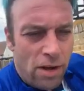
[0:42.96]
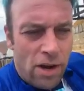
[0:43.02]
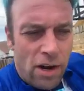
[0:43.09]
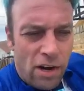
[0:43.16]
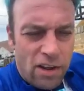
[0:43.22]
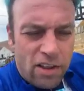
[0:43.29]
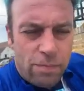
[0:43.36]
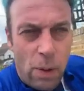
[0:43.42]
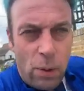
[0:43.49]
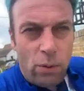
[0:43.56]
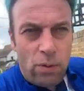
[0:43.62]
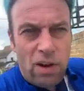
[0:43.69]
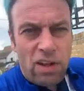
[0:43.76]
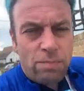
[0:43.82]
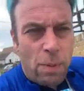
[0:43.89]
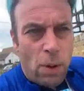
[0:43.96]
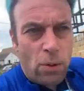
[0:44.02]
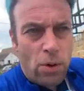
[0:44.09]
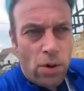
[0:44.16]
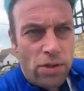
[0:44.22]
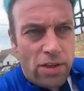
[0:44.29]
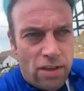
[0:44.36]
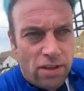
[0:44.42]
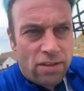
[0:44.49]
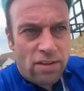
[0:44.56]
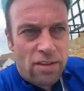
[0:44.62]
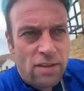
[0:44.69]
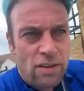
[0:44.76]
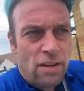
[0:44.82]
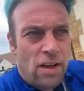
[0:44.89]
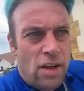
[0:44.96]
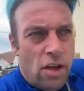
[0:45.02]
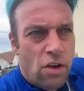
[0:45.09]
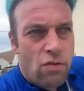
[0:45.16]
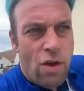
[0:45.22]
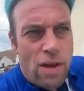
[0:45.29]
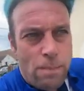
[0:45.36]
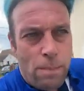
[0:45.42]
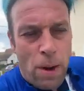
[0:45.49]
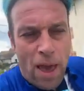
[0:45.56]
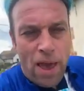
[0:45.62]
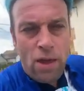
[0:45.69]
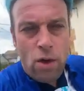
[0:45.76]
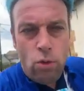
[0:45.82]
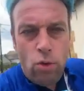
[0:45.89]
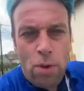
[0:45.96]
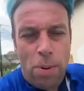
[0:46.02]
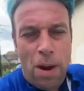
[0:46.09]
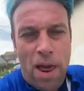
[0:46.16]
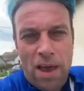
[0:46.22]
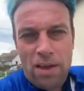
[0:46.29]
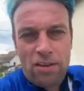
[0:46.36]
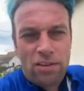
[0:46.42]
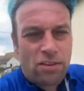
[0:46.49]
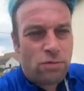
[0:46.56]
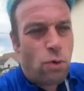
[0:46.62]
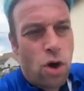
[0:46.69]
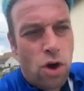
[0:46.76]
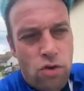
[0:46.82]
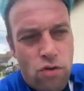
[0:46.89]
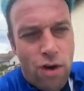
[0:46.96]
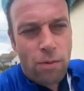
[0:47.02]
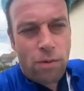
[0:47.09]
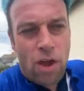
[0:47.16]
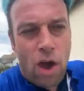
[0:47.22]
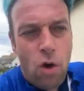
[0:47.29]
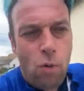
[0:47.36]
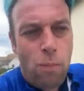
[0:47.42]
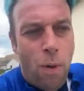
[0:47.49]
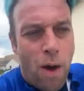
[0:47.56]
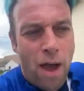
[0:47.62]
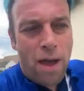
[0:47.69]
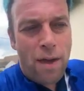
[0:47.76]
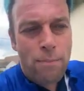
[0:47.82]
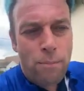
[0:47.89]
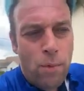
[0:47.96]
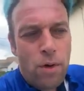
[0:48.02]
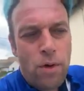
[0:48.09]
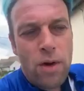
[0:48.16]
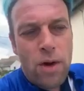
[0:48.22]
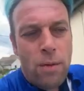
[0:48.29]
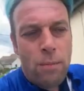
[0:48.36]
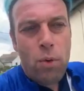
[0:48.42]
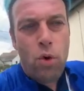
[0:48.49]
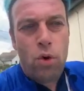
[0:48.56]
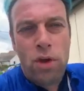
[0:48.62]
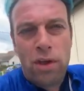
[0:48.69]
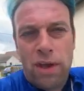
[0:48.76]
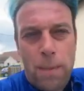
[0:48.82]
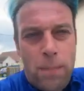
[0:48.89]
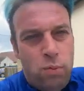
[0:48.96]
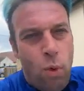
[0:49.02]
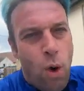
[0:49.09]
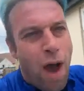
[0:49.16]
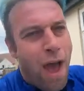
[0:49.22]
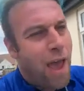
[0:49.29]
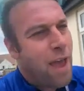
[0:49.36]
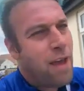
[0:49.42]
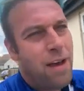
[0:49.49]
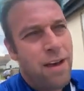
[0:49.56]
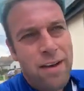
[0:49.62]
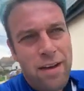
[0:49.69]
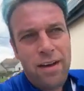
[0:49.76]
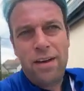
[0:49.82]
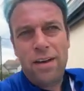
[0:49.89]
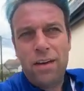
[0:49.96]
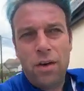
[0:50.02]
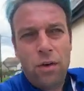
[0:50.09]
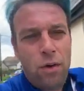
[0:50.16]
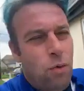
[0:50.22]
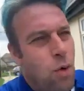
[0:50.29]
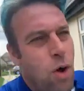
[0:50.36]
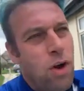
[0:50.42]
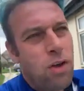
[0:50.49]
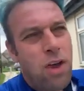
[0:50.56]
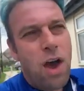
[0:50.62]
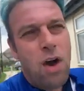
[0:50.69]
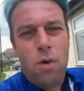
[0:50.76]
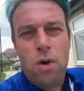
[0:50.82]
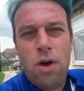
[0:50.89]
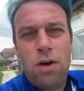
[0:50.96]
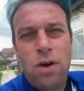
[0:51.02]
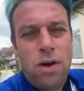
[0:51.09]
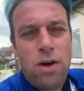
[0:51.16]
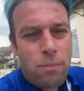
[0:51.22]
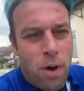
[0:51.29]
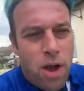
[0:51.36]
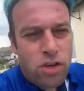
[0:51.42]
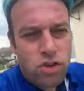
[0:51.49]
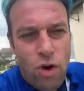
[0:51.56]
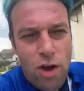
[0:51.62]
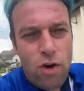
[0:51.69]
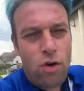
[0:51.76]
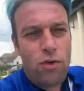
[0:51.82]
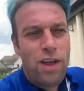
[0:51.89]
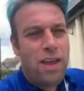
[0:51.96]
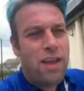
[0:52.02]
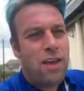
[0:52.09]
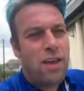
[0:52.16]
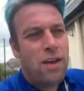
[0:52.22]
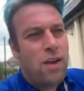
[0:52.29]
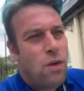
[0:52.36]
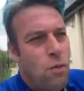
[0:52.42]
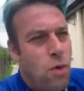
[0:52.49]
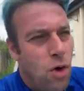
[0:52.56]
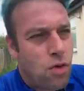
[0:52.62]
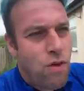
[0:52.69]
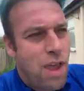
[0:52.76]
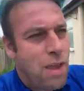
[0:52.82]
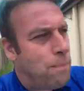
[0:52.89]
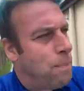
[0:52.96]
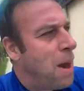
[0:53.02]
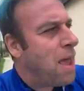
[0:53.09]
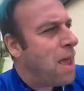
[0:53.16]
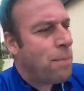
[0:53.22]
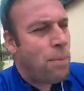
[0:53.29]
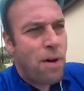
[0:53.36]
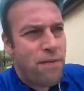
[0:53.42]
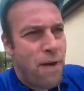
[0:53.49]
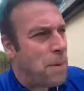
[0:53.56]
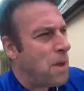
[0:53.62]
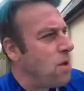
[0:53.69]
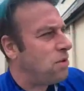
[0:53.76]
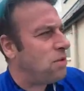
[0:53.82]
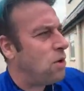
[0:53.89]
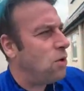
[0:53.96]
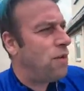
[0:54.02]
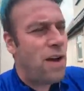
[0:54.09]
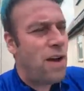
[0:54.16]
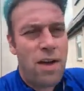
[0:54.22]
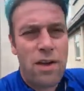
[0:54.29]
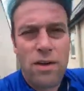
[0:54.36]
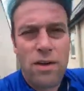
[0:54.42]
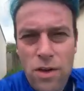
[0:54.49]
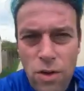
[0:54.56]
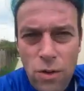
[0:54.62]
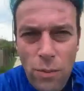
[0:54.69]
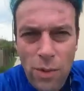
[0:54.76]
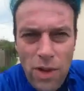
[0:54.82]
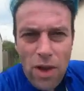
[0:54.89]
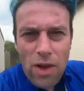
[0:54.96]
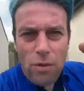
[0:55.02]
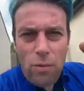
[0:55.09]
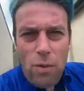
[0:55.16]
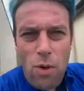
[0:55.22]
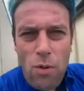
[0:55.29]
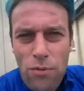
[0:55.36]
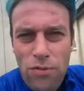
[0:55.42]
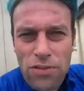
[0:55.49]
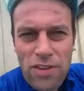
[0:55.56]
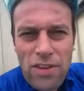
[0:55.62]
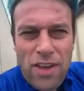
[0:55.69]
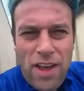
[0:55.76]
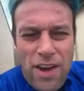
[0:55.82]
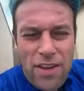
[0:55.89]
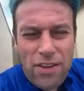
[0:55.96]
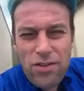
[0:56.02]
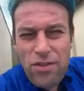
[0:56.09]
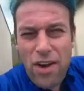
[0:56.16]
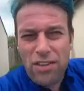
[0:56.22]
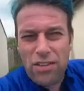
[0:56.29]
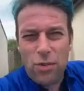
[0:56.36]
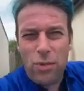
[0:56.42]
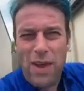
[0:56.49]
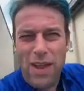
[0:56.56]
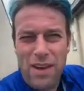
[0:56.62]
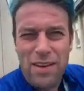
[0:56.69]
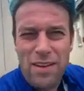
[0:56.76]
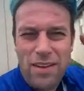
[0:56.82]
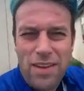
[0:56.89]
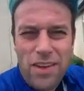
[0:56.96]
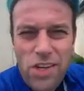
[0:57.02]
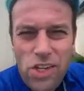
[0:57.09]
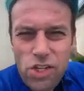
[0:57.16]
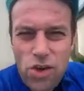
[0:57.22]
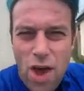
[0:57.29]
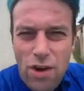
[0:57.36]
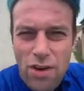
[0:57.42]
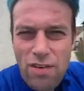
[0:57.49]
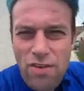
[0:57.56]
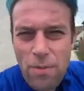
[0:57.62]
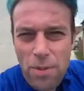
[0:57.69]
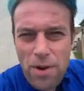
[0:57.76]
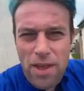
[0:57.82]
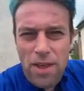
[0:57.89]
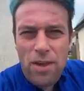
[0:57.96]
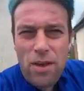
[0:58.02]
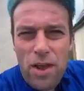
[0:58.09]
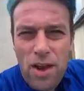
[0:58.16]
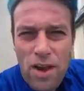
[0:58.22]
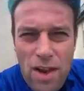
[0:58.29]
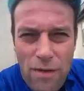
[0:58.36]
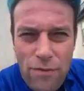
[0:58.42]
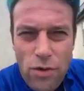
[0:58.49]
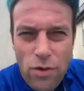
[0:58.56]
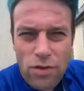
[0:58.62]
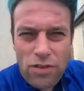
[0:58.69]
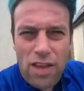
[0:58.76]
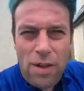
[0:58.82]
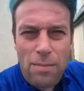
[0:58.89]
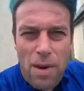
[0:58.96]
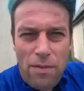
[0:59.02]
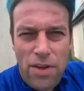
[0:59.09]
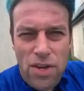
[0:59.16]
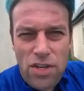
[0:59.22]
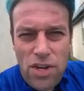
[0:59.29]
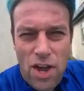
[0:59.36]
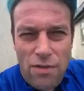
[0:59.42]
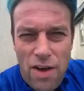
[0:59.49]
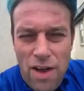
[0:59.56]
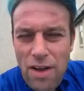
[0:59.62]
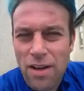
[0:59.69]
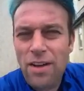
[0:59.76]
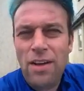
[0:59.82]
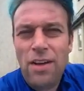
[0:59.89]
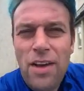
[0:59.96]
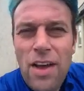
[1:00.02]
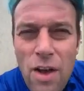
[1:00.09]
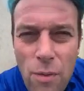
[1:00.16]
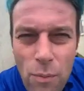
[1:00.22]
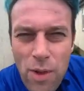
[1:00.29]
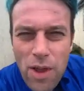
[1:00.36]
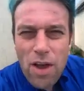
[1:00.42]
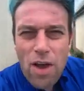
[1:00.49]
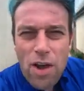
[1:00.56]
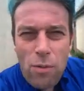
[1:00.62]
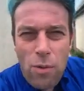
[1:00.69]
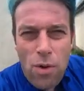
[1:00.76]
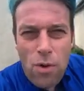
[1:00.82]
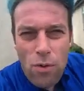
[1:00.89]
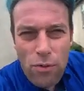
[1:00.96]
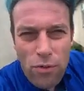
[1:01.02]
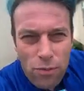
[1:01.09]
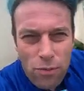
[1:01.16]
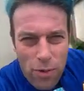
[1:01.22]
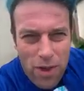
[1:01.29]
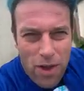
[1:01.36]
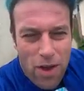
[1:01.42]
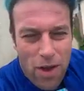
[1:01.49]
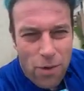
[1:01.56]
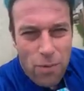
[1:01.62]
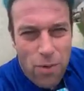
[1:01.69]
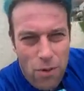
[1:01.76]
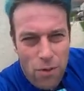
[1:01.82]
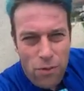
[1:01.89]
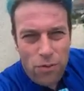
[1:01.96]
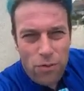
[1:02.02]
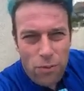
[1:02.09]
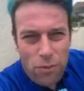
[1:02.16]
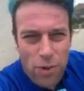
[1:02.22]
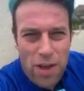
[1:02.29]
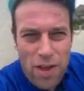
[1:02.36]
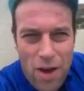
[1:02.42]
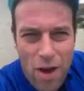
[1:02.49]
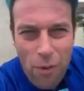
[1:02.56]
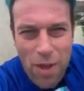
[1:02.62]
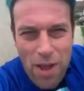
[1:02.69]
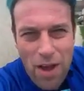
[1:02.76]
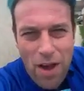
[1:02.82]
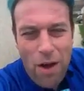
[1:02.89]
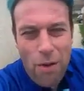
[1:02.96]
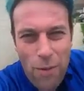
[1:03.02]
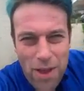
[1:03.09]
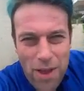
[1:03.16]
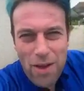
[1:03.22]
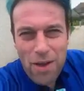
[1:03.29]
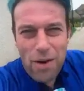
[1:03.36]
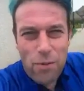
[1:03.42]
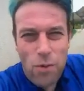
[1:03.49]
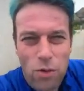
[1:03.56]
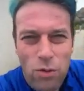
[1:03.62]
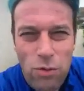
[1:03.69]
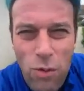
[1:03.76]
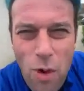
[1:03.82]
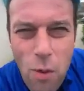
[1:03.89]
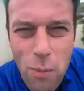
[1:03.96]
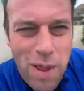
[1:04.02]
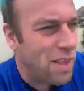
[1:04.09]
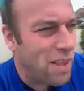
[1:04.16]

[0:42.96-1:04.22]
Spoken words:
Let's build on this. Great play, all the players. What a goal by Morgan Gibbs-White. What a goal by Traore. What great play by Fabio Silva. We are the Wolves, and it's great to win. Shine on, everybody. Love your team, love each other. And we are the Wolves, we are the Wolves. We are the Wolves. What a win.